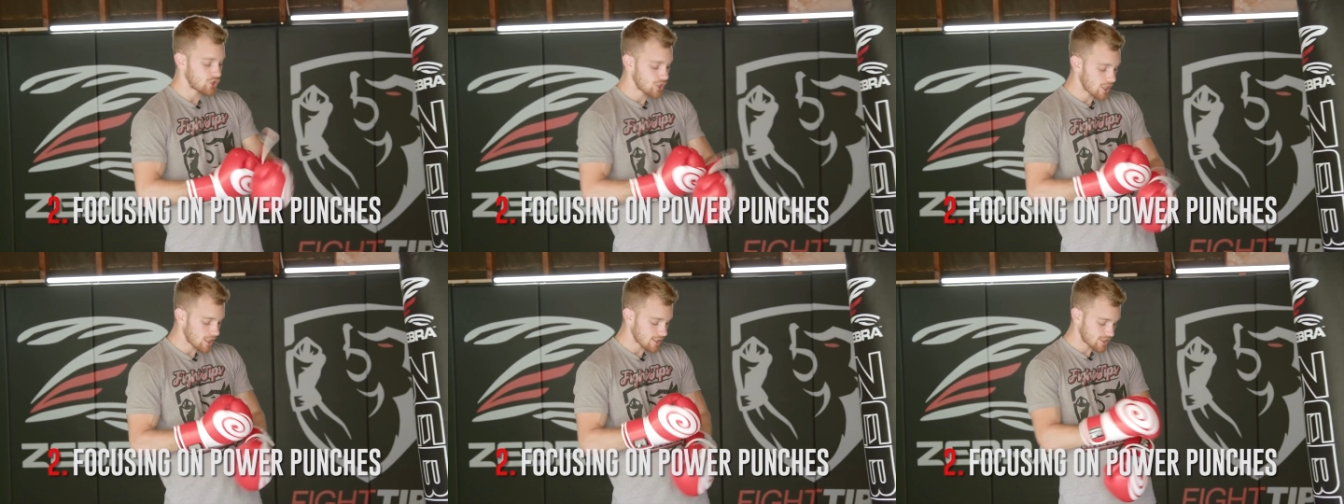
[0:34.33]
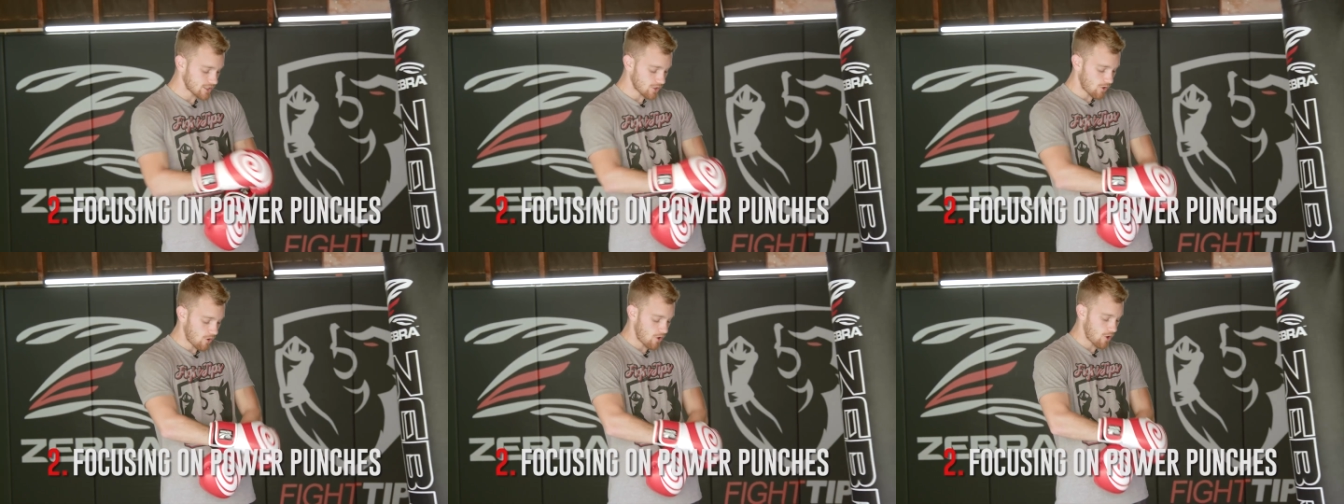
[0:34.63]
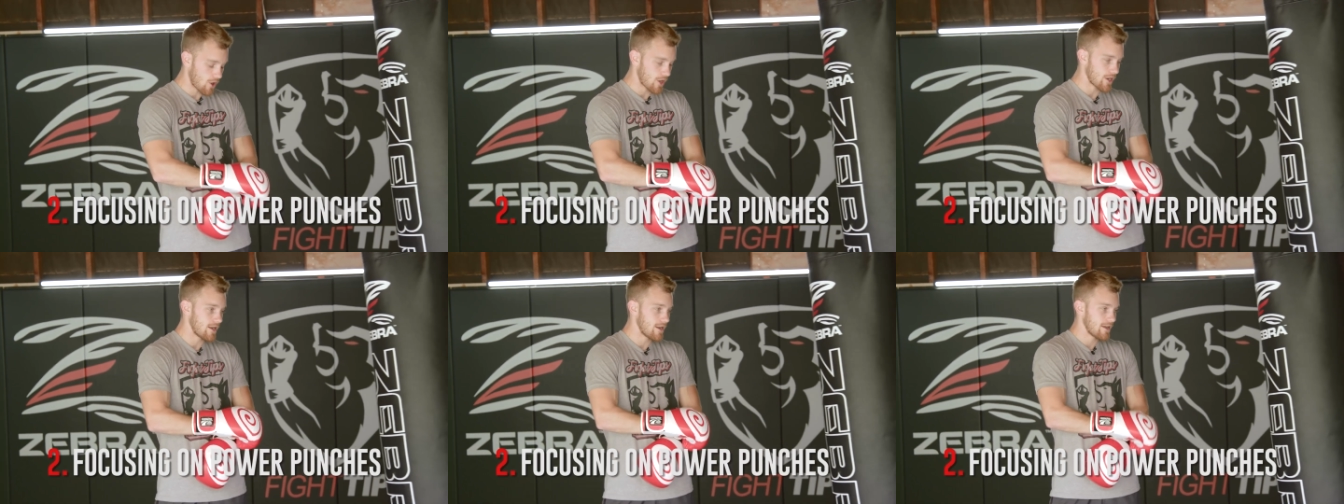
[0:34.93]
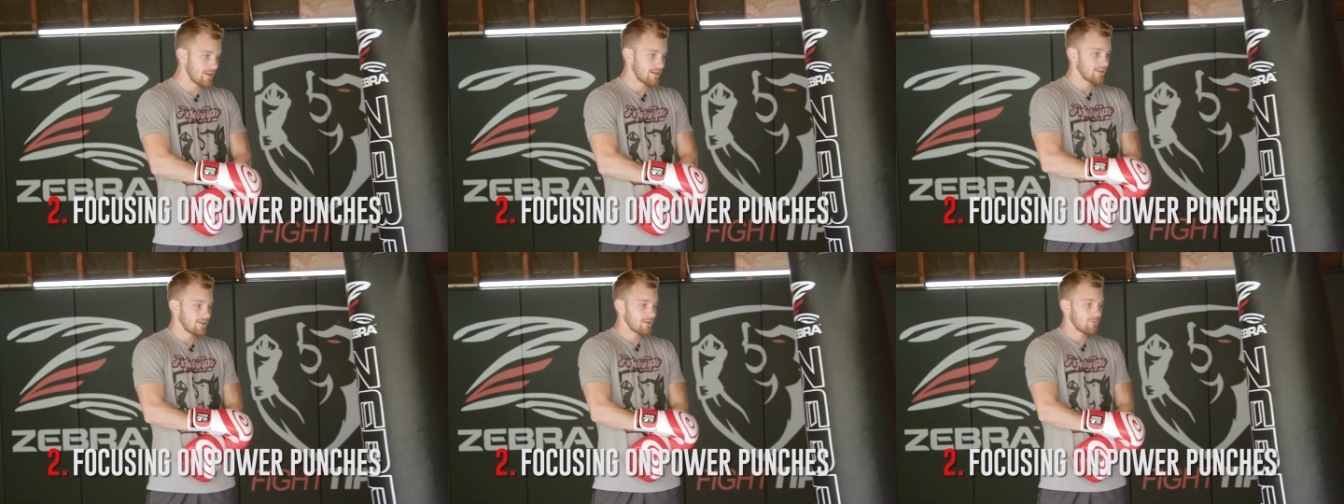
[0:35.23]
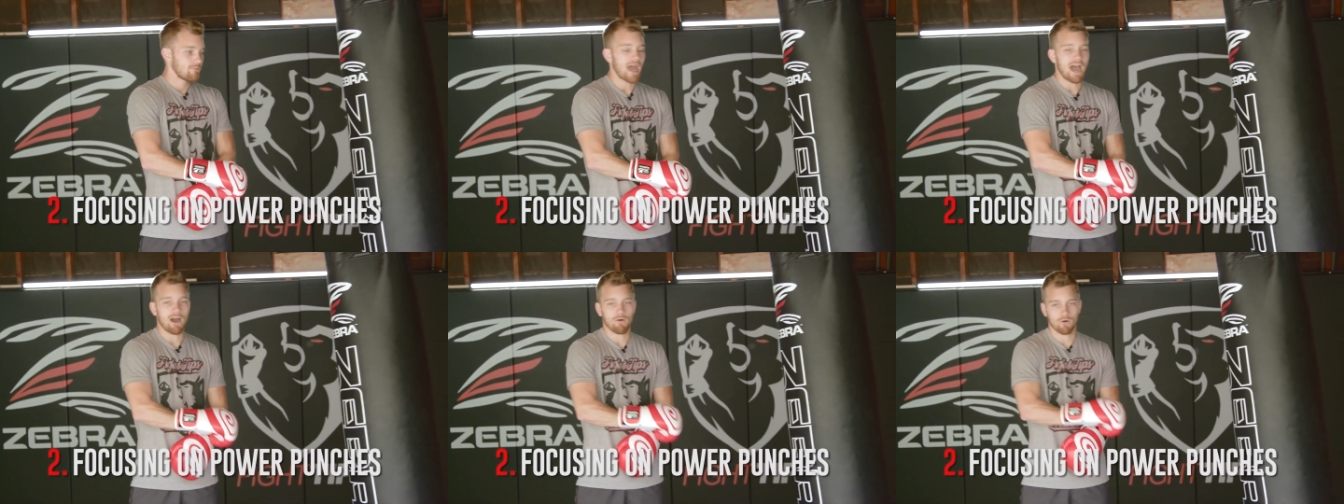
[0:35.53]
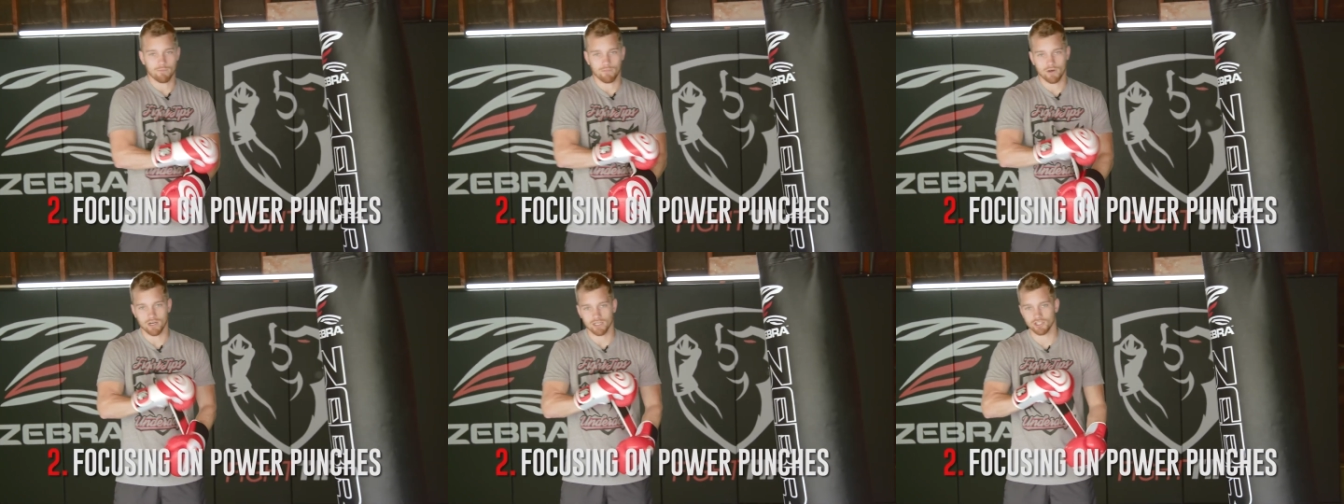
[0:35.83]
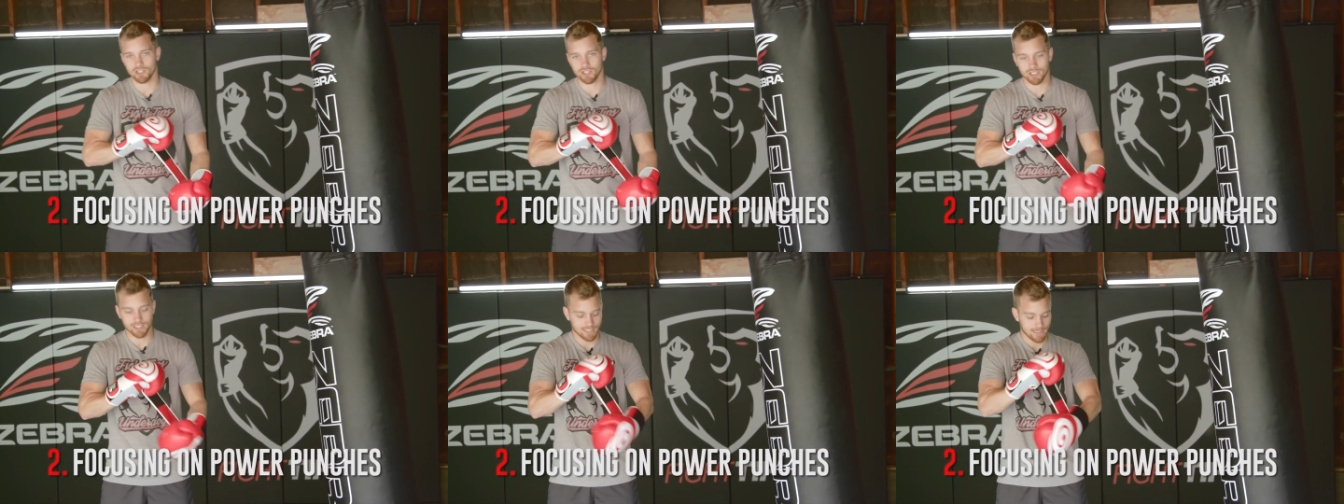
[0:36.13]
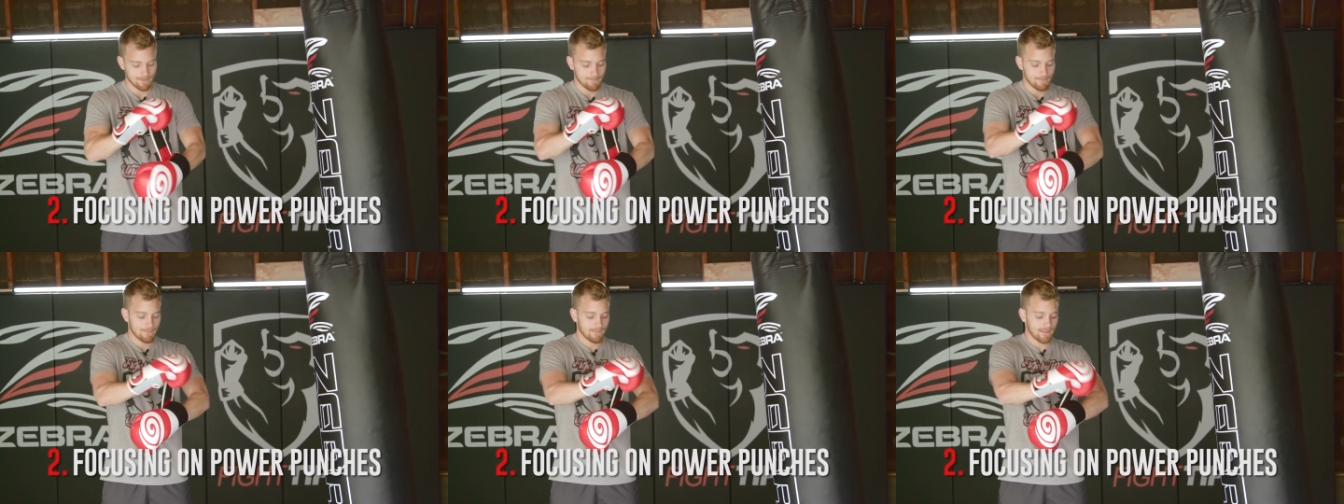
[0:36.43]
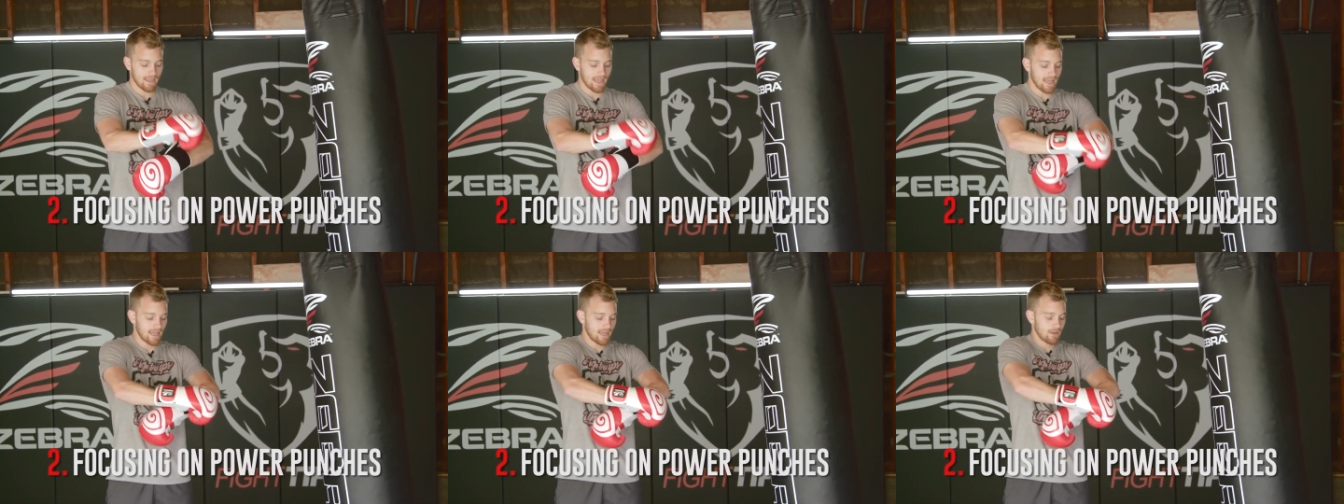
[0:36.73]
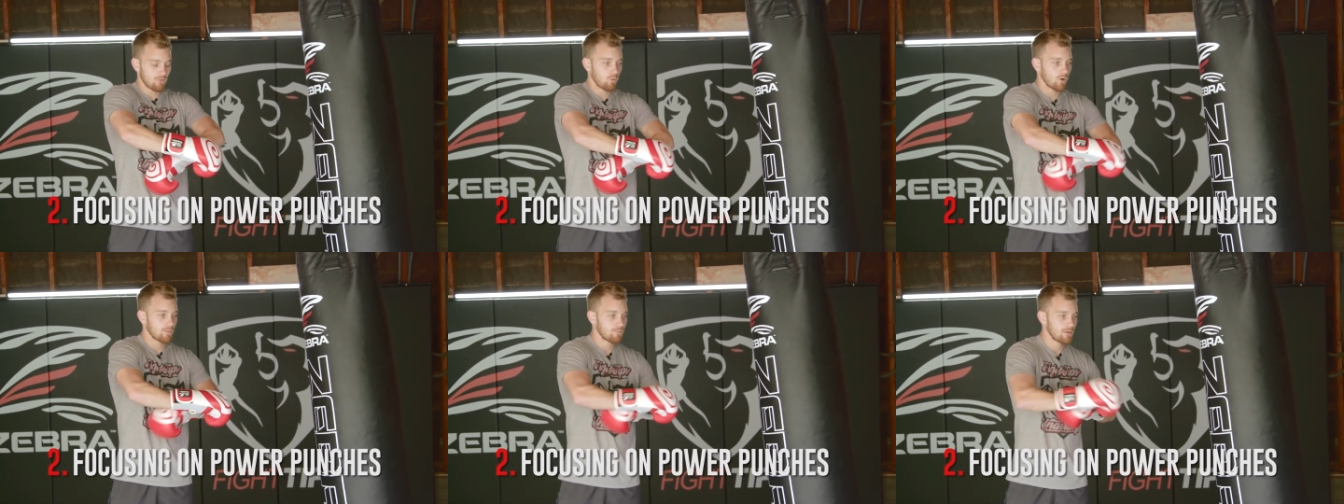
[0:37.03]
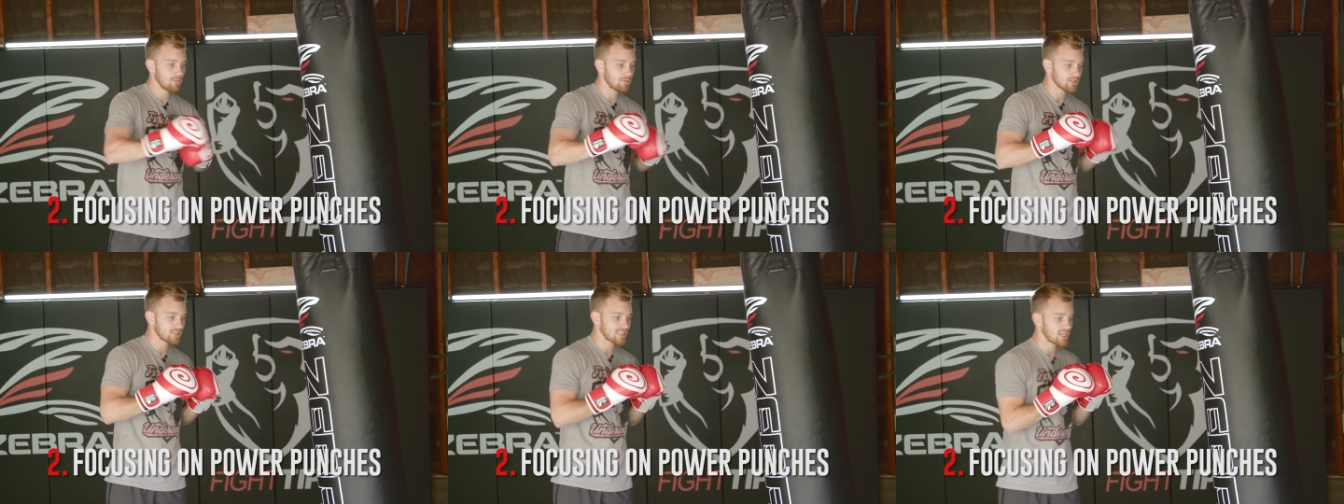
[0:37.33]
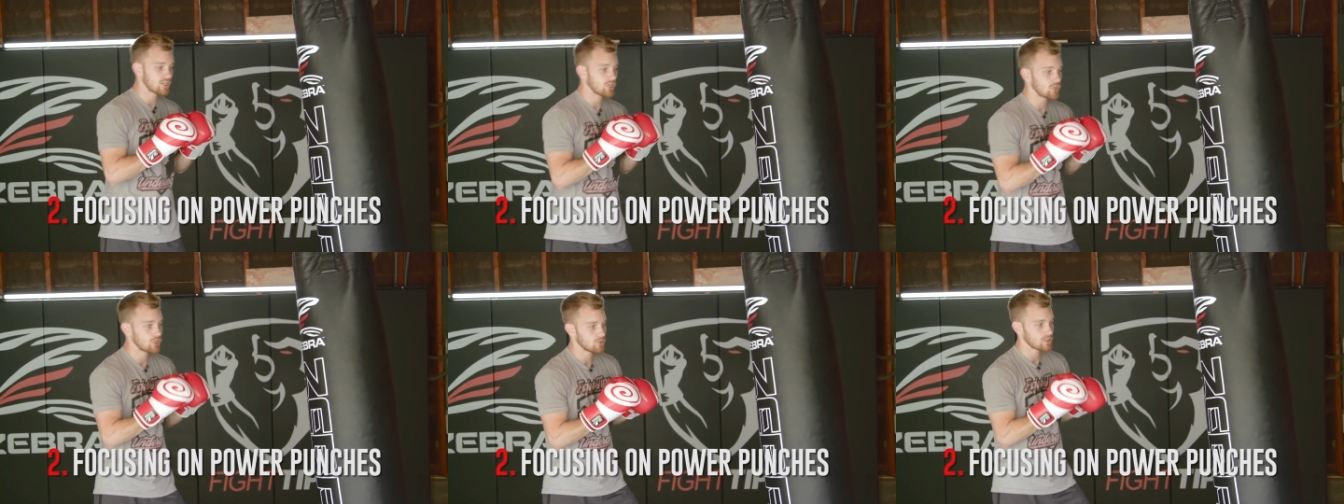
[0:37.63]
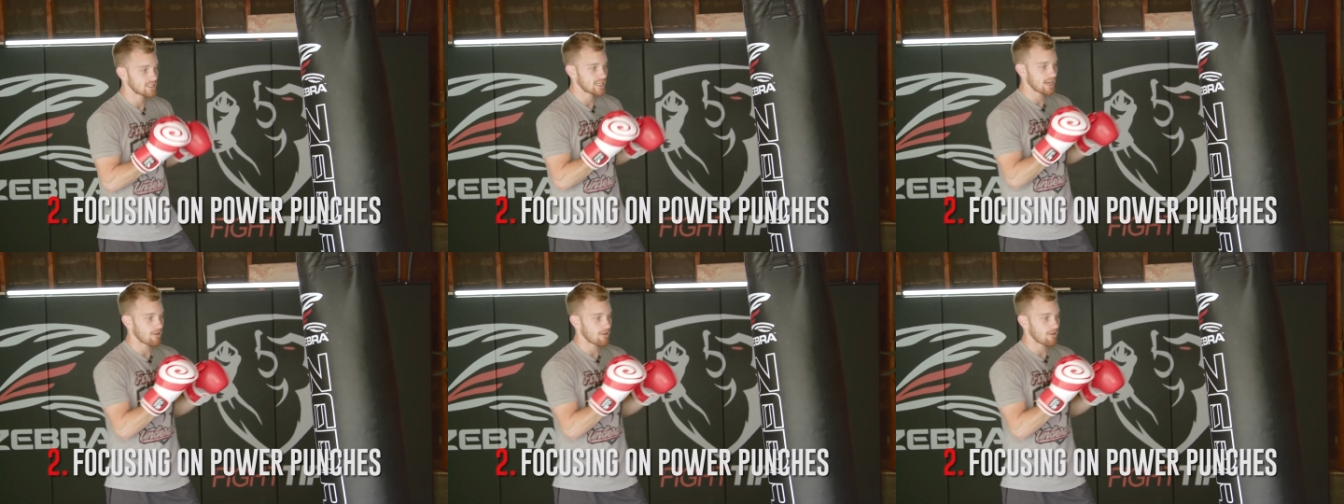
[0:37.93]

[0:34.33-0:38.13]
just on power punches. And what people tend to do is